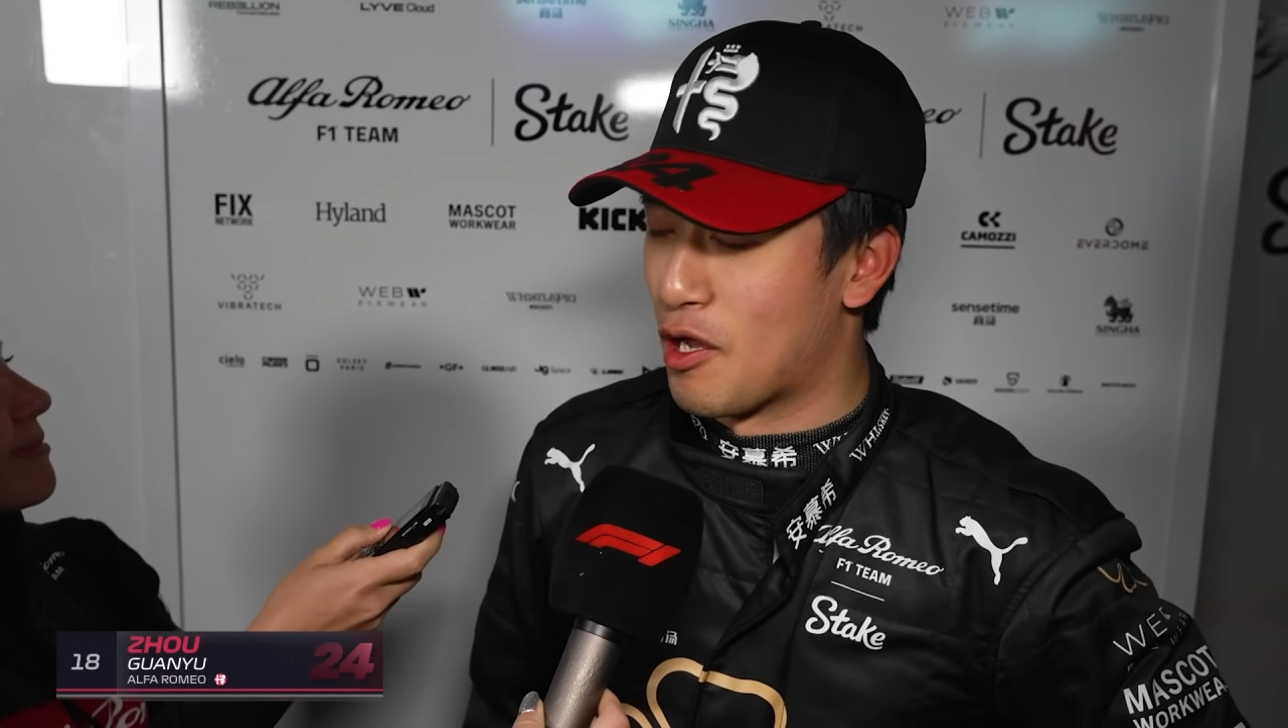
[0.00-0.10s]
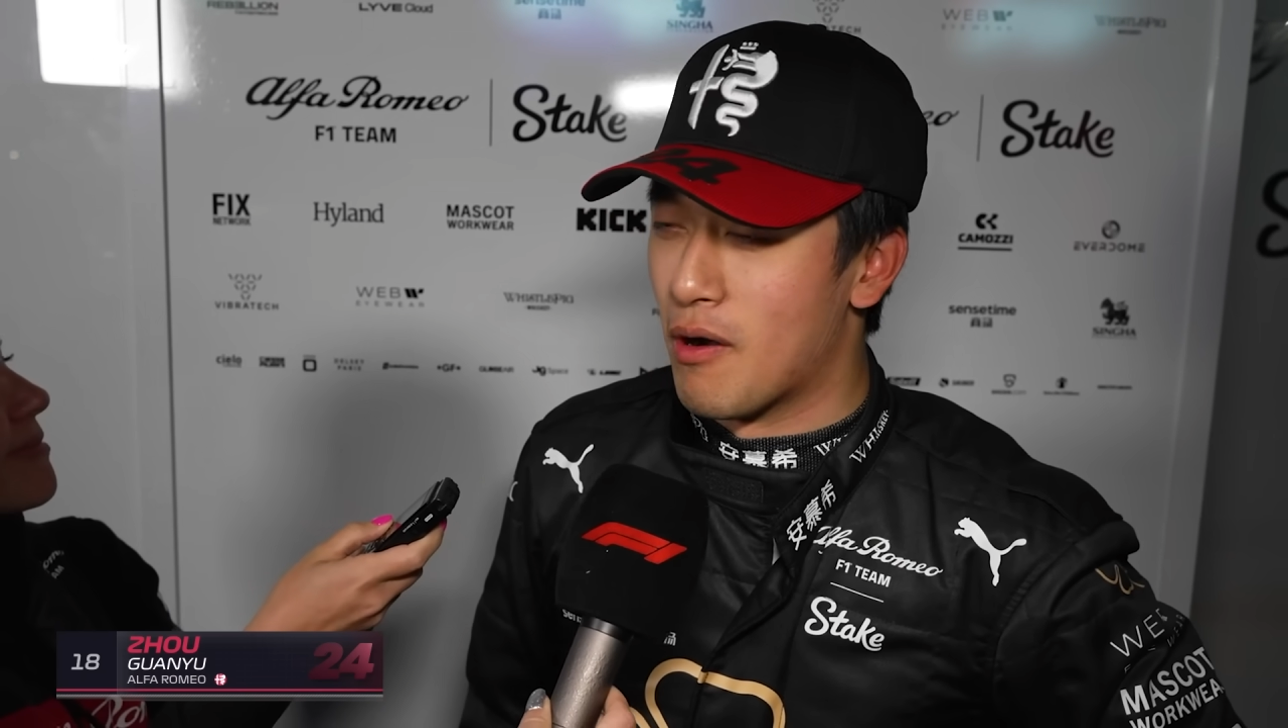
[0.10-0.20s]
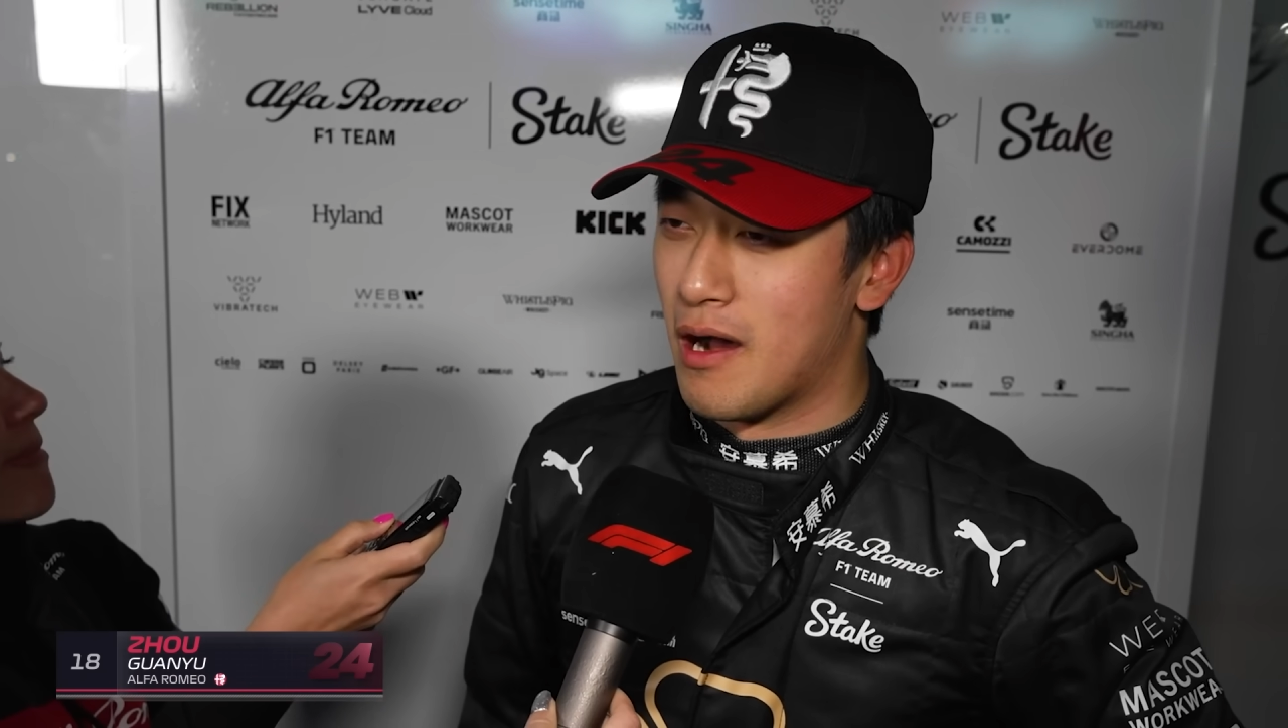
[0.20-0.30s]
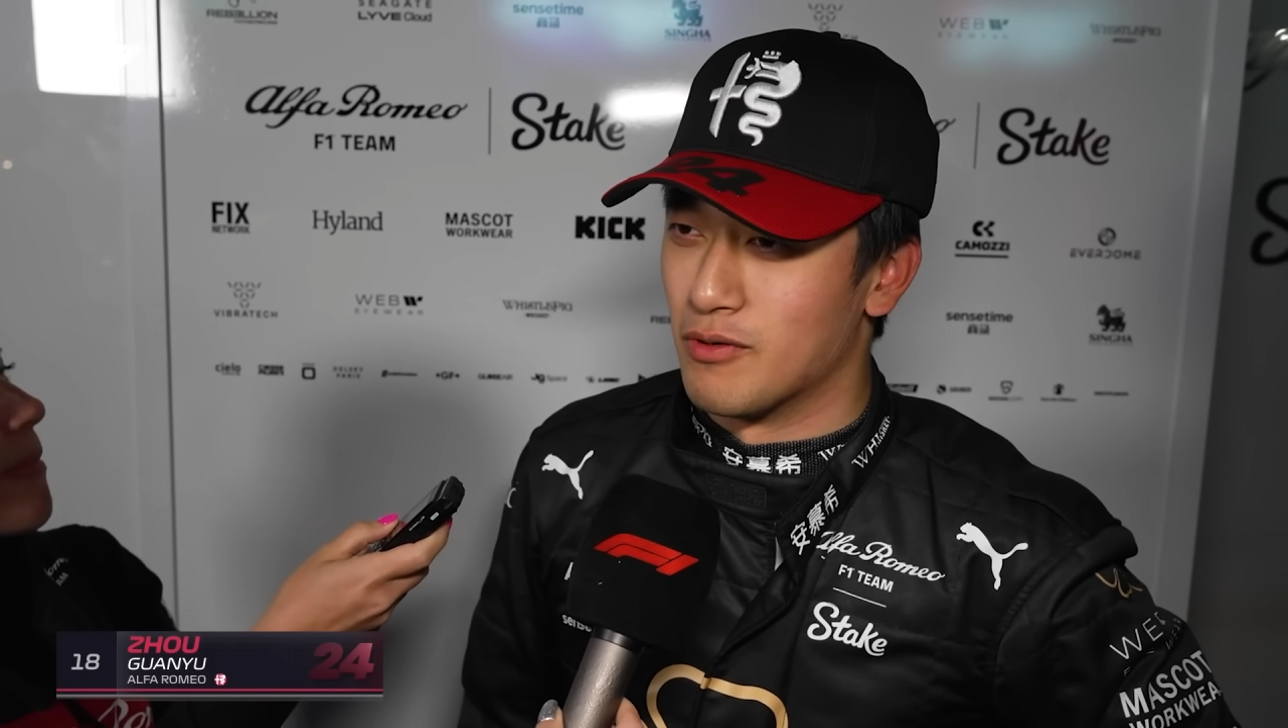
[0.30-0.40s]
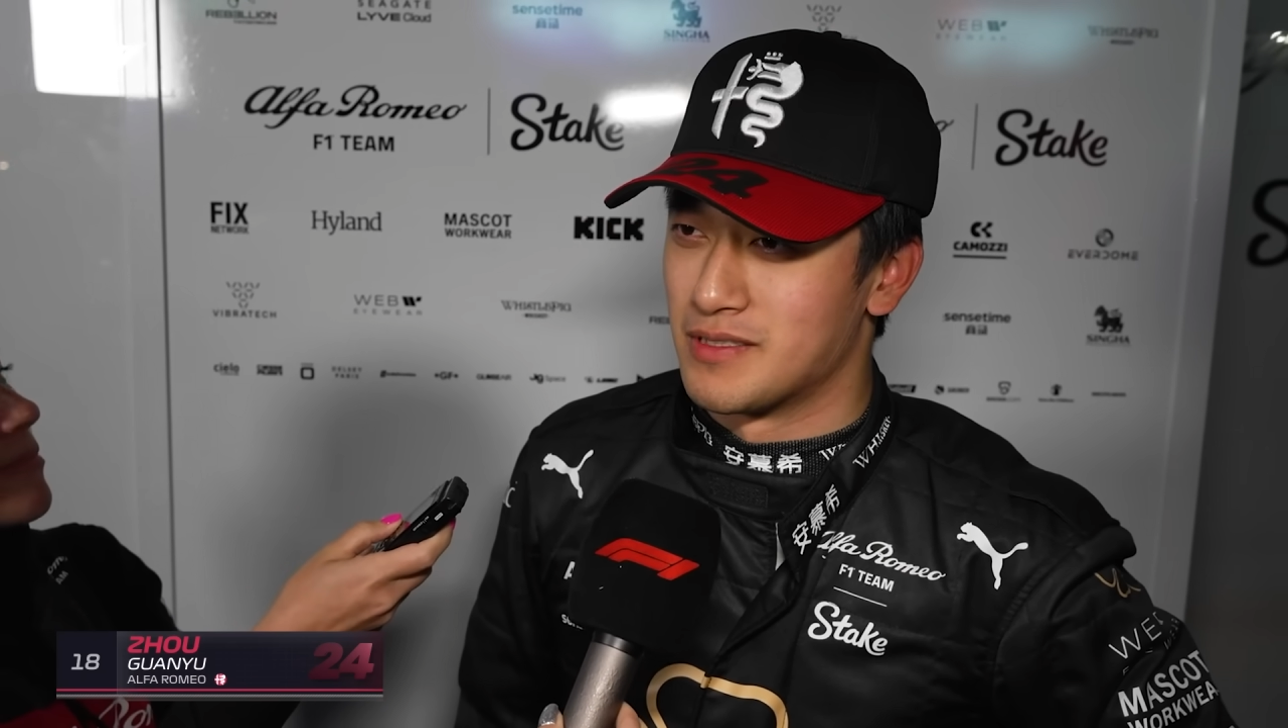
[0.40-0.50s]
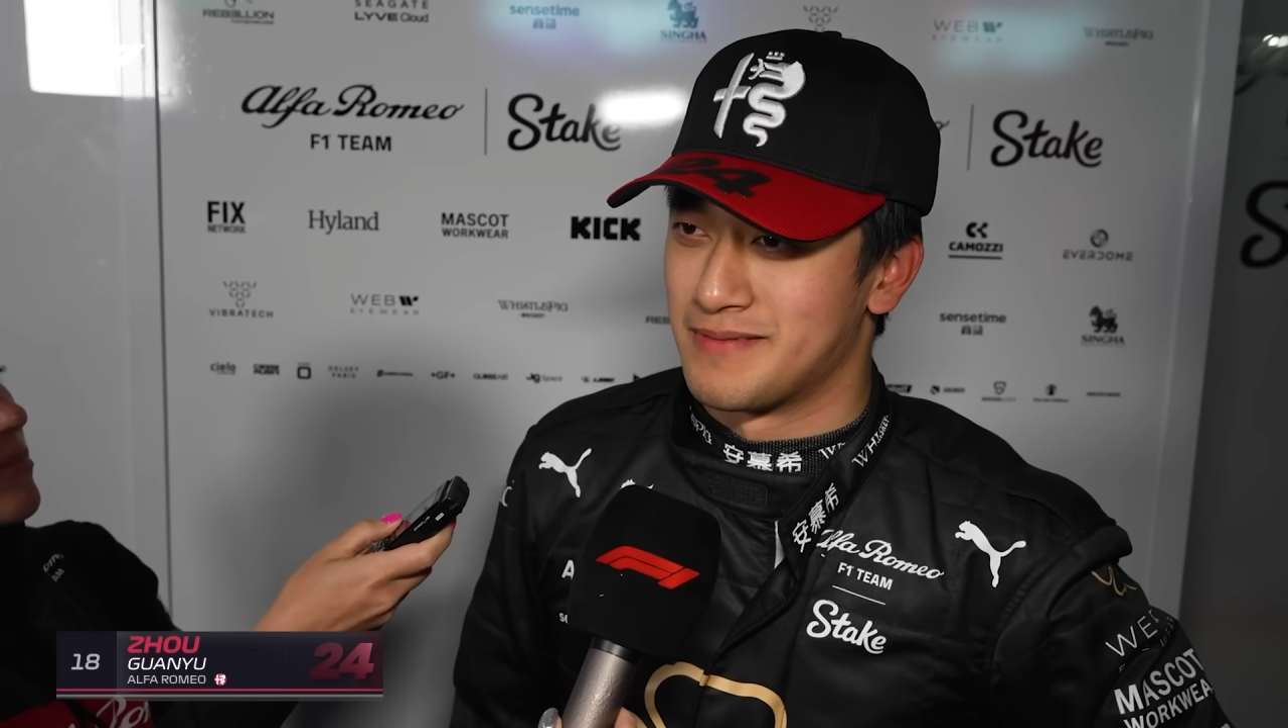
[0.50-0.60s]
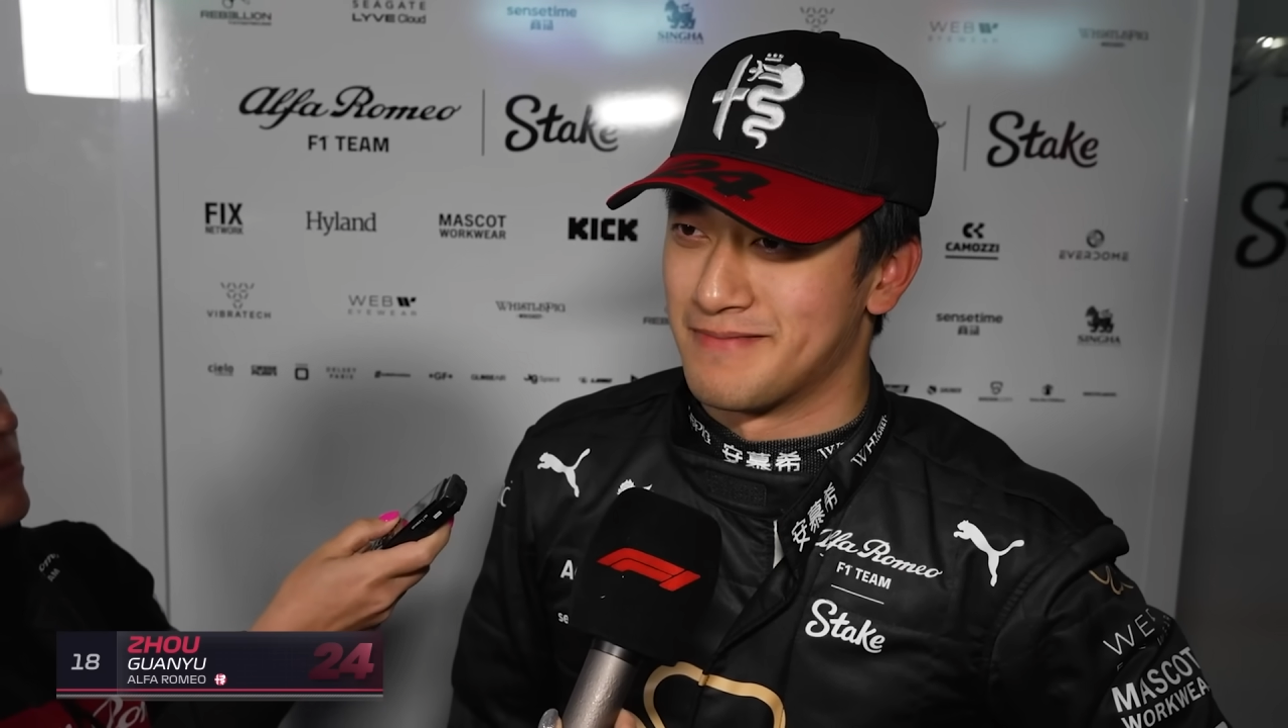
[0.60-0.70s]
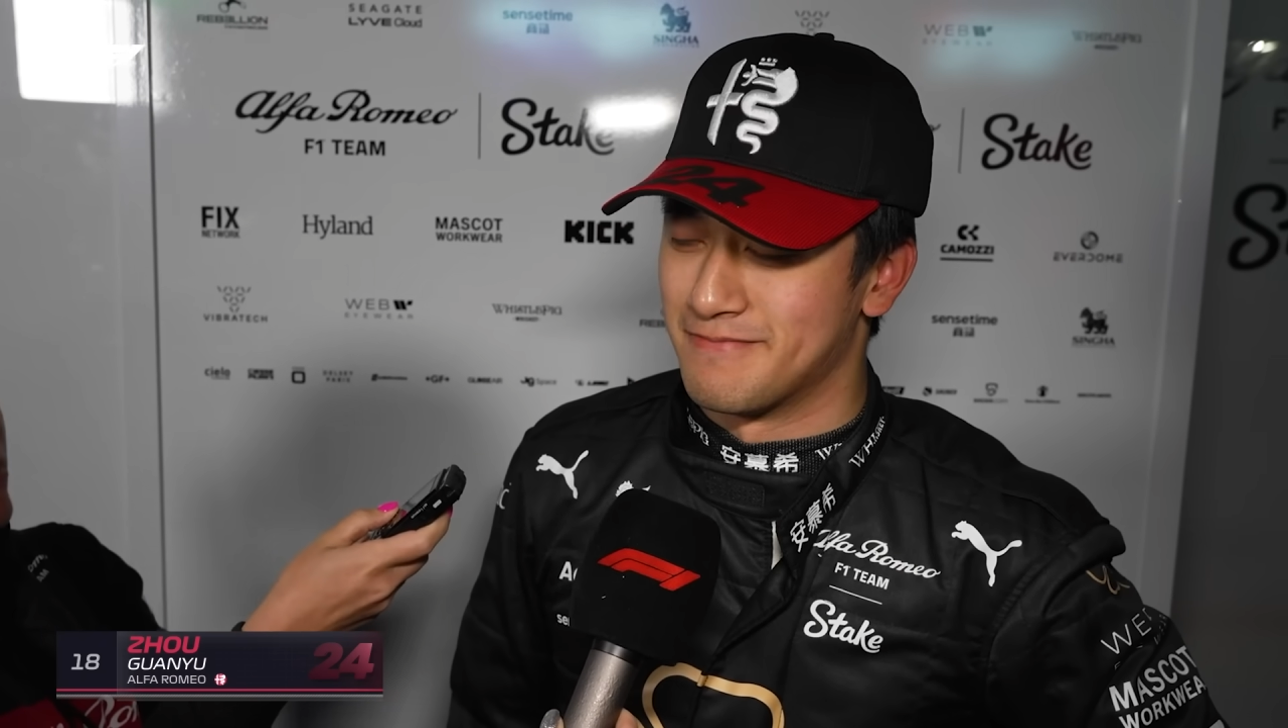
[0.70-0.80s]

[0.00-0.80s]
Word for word: Doha was